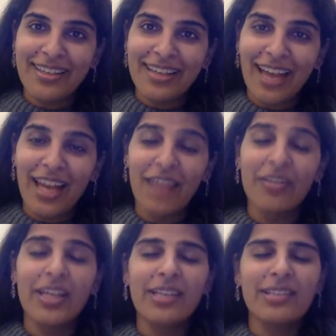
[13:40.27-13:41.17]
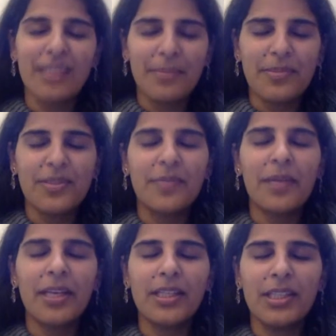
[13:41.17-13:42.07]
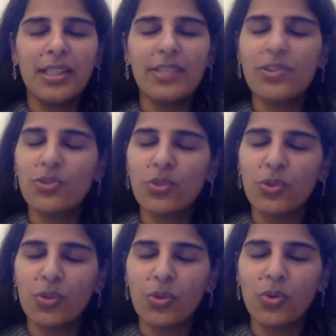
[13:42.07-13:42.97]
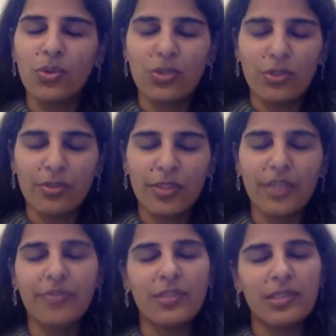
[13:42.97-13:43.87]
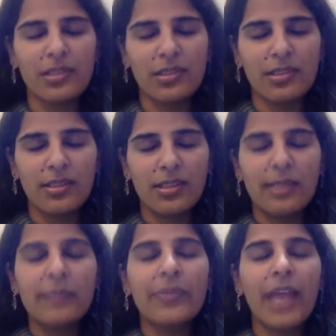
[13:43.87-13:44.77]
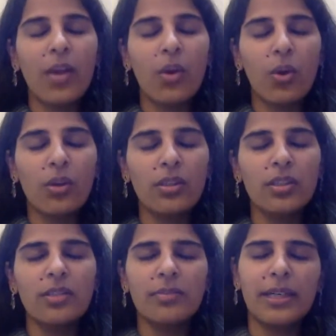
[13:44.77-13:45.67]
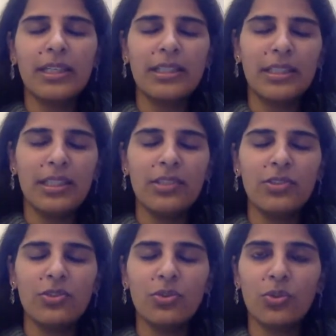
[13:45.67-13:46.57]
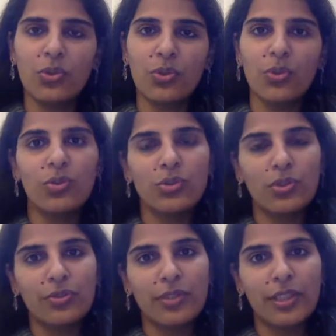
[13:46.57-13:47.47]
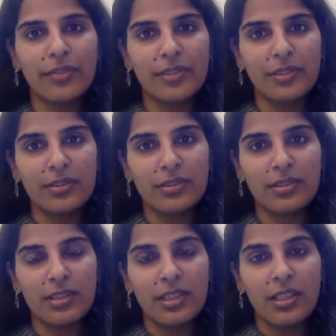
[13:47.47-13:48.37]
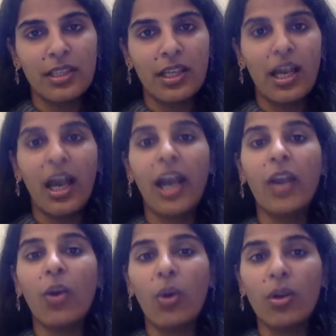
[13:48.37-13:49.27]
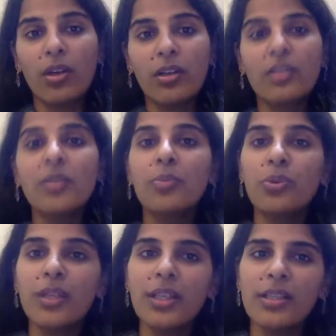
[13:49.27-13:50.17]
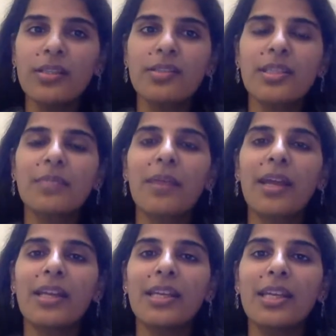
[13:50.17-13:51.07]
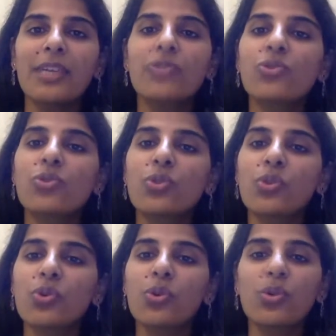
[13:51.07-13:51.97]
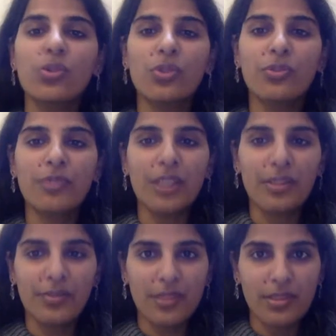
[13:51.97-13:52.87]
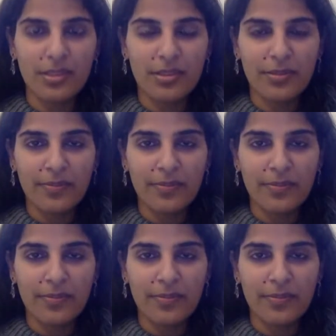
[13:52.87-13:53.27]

I love and accept my need to grow through forgiveness. I honor my need to grow through forgiveness. I honor the brilliance in my need to grow through forgiveness.